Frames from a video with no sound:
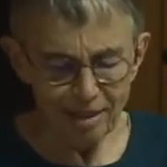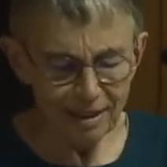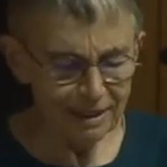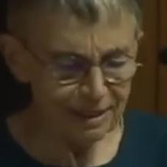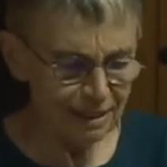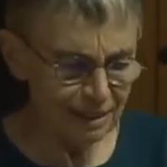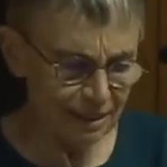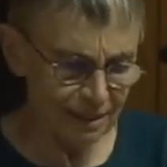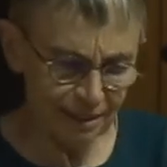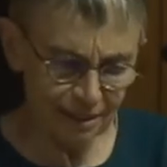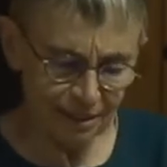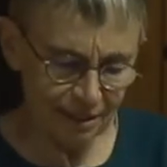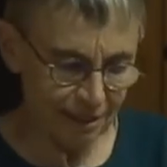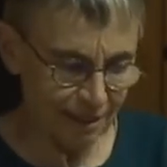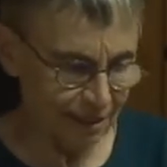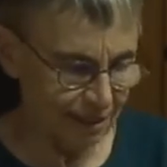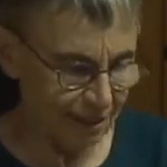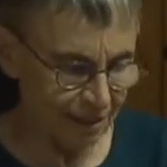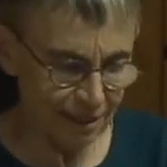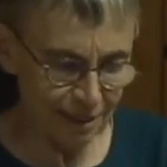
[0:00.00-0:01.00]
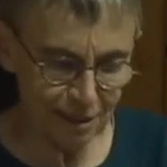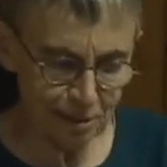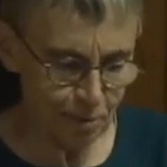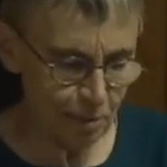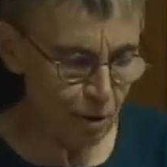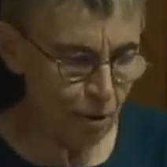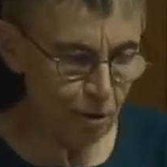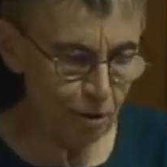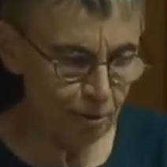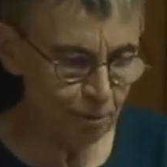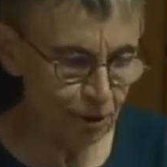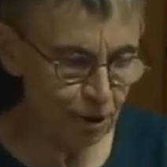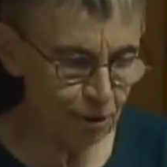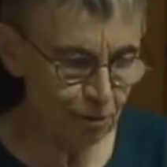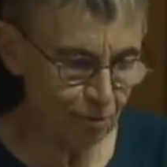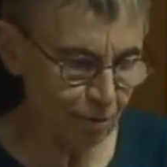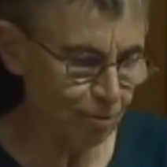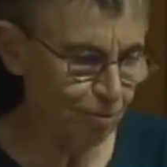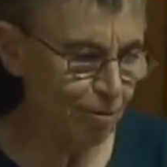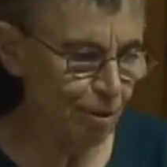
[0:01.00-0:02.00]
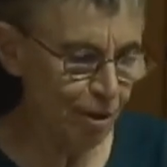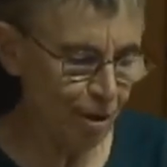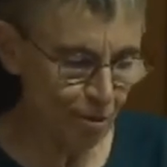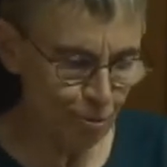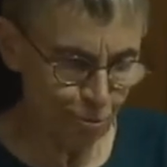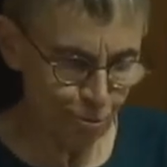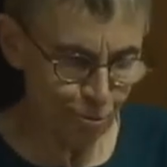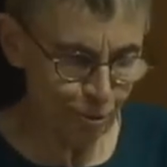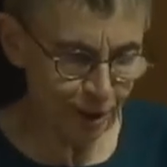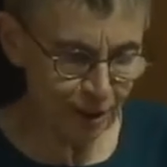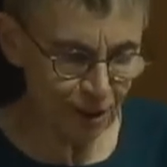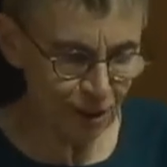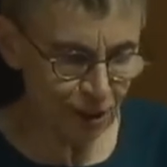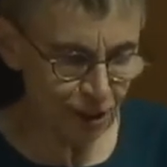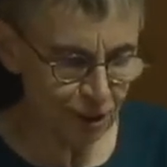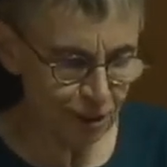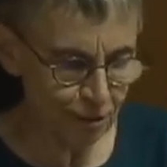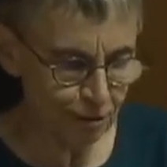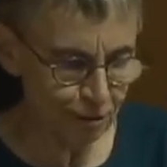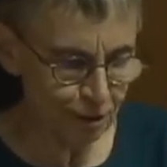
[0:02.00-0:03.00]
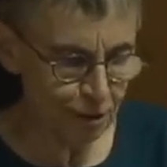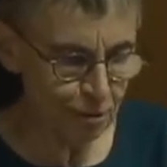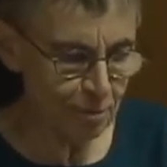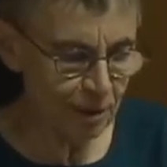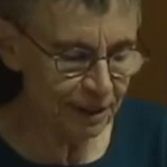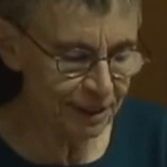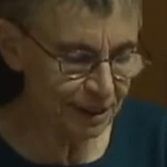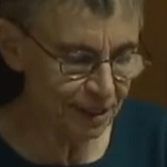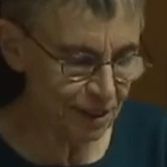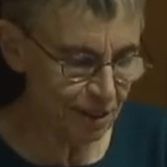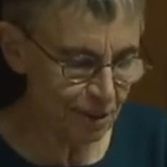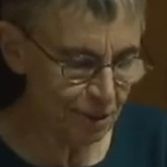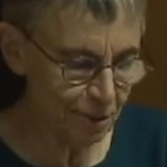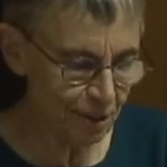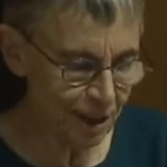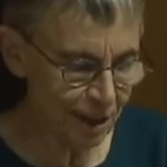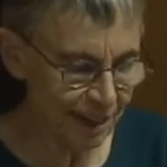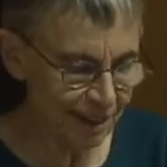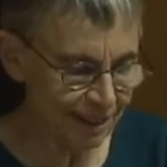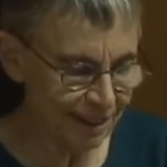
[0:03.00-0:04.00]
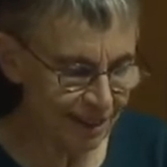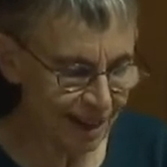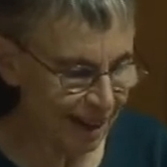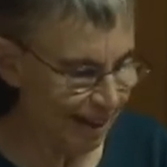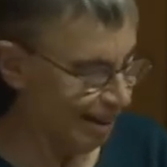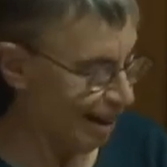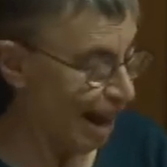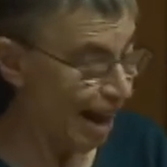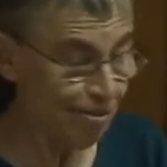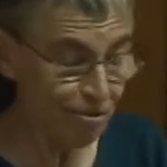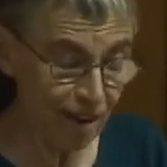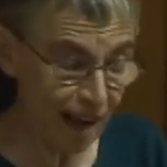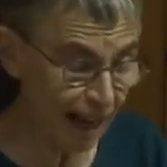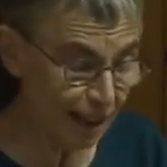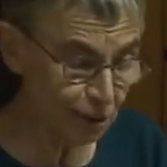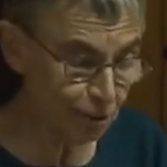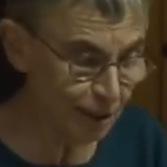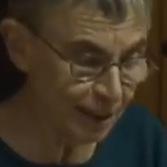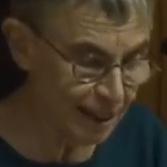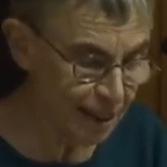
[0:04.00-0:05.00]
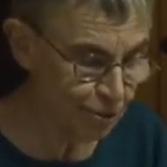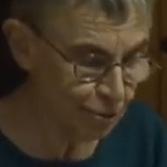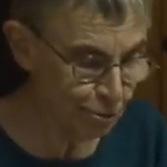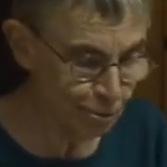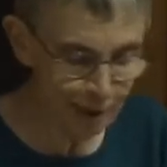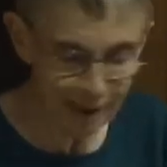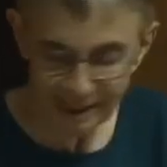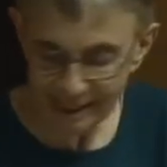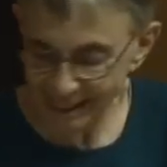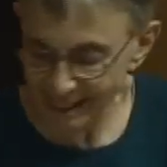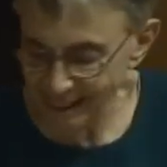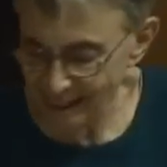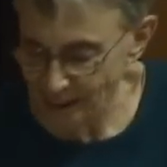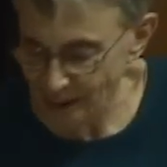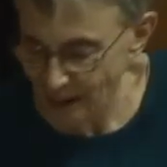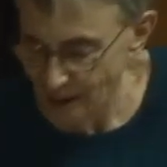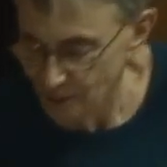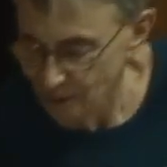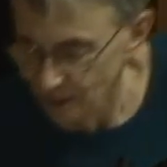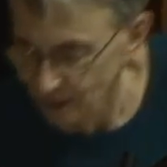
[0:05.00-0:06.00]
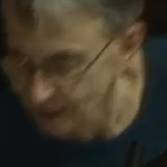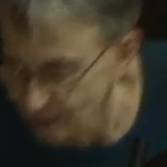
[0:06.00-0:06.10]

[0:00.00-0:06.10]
this is a poem just written just a few months ago, and I've actually never written it out